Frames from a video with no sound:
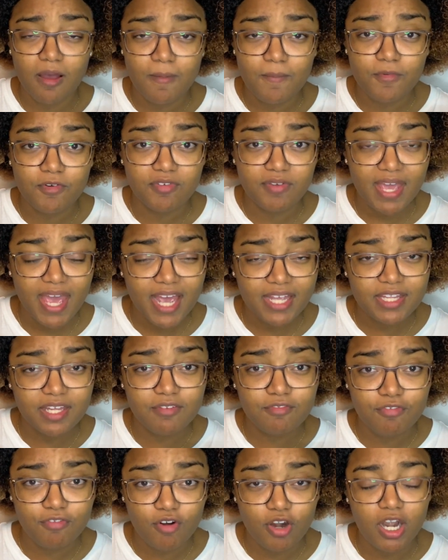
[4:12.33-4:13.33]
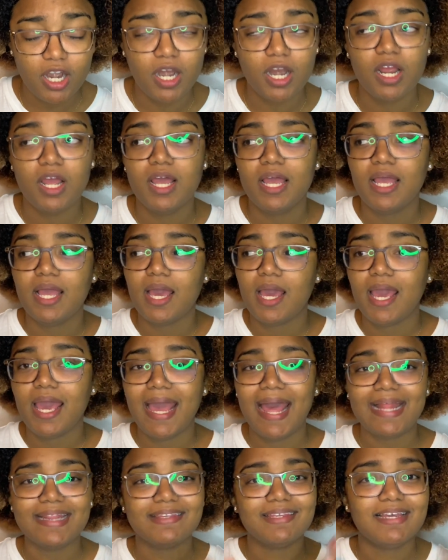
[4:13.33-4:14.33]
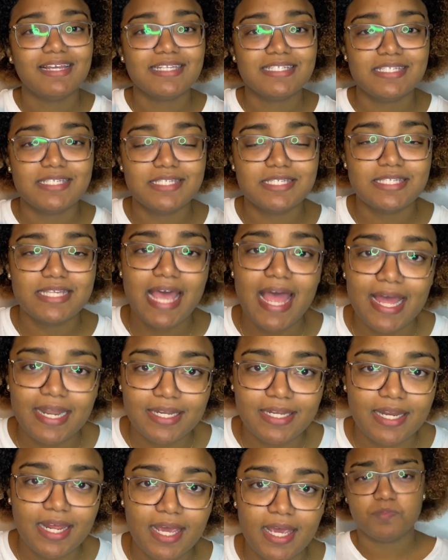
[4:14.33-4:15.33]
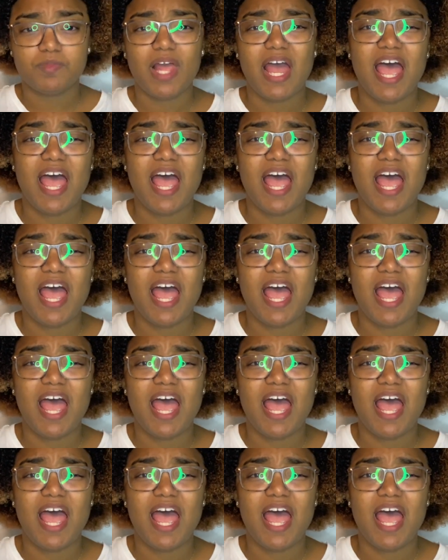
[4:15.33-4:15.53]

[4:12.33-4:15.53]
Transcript: reacting for, and send it.